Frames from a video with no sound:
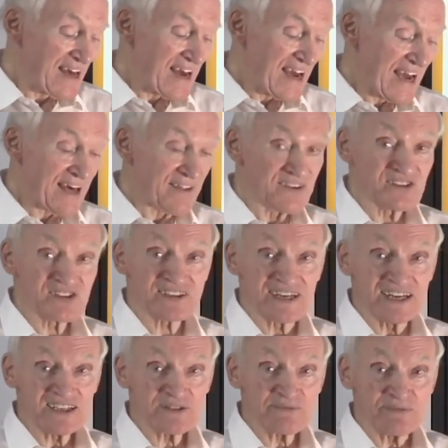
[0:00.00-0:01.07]
And the
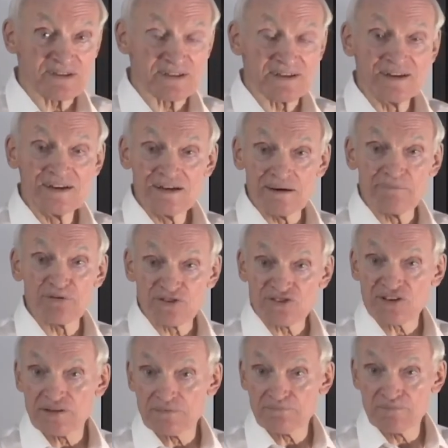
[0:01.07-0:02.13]
statesman, a
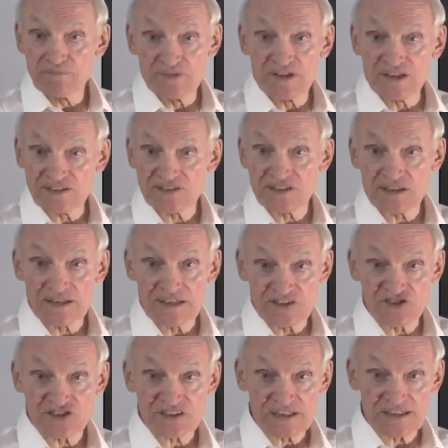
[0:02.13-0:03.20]
person who does uh,
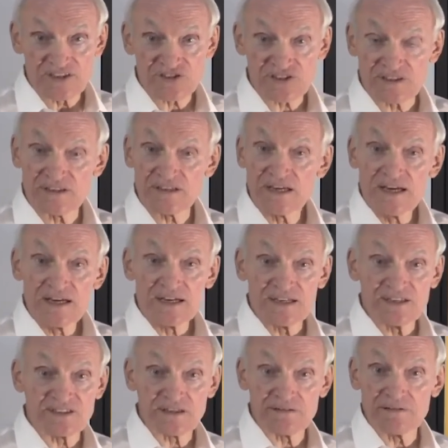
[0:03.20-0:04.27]
legislation,
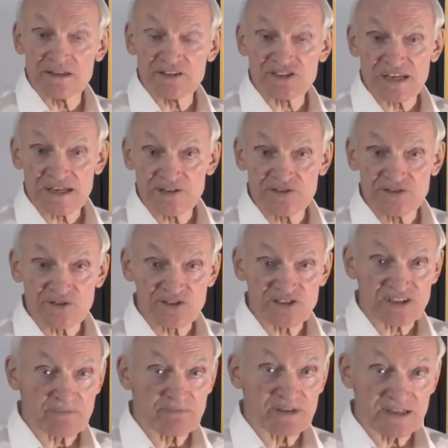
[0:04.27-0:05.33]
he's a, a, senator or
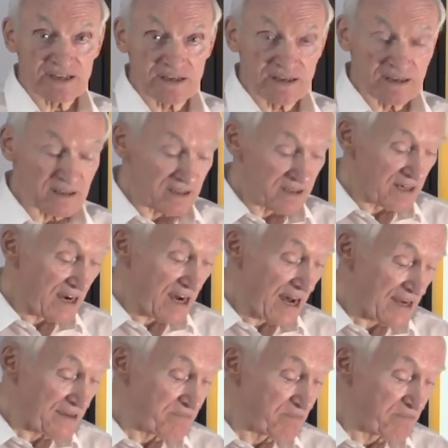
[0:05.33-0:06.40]
something in a, in a
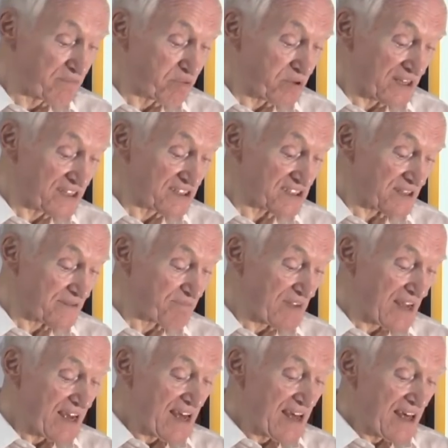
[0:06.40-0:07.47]
high place.
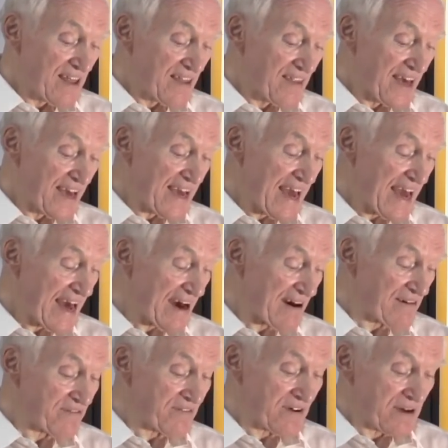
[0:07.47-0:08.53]
They
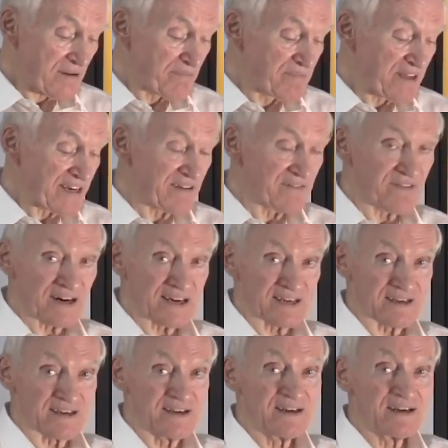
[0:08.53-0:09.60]
have been
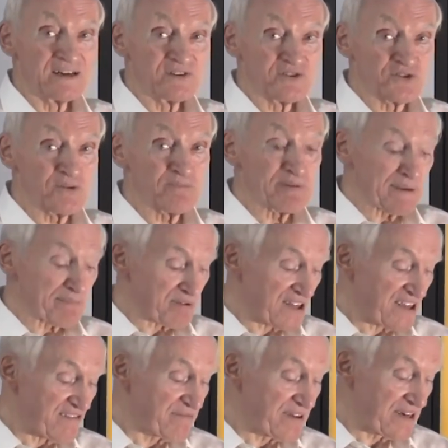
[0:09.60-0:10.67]
invited. Two people
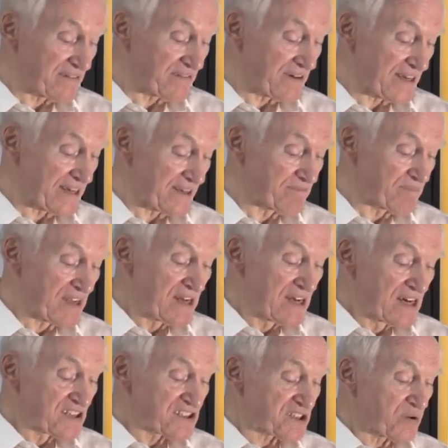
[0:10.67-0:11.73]
have been invited.
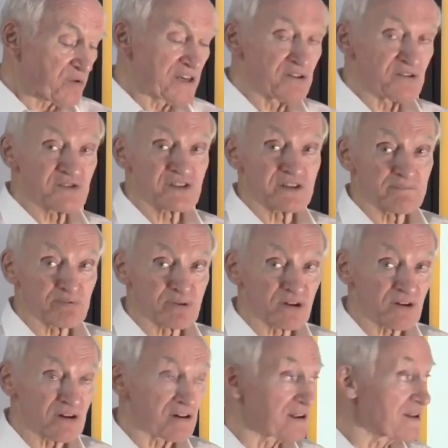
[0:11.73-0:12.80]
So we use the
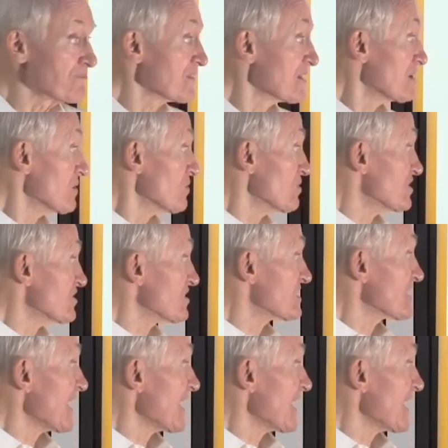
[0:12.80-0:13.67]
plural, which is